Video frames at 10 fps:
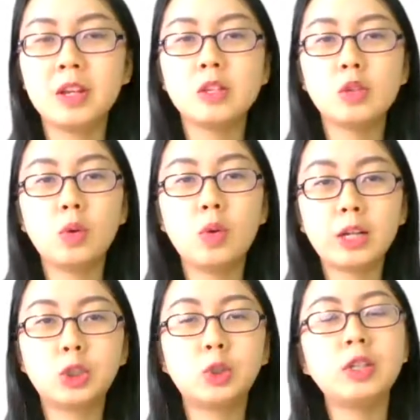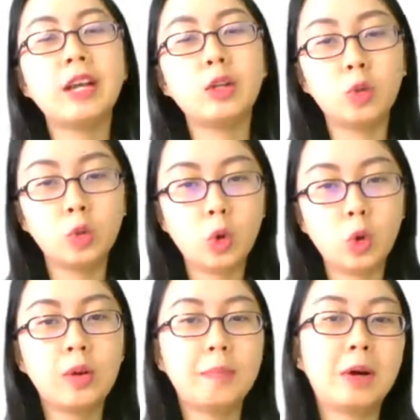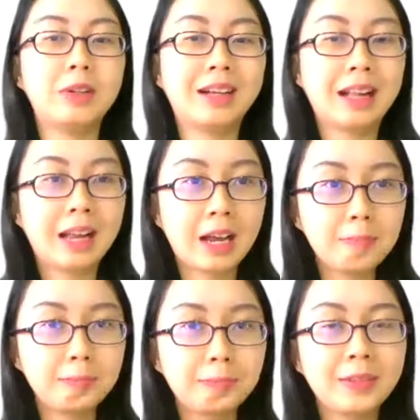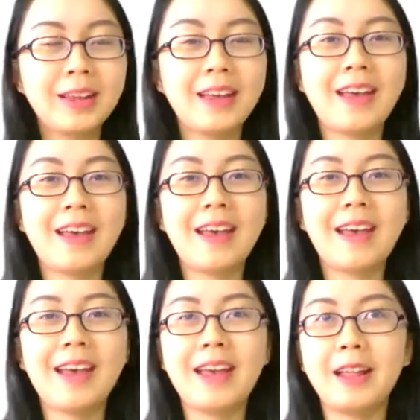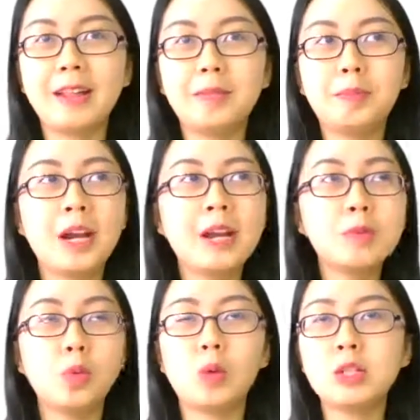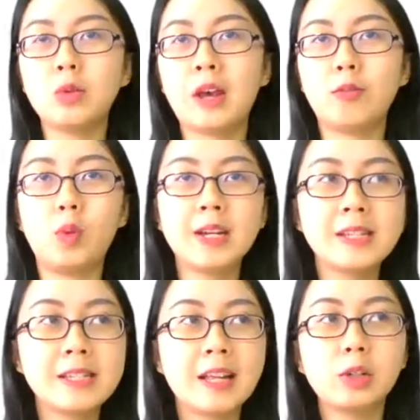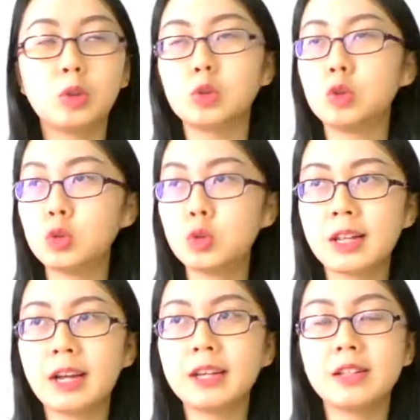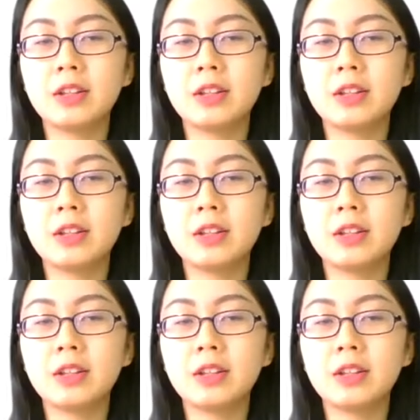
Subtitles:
So ensure that you know about the club, and perhaps you want to have one slide or two slides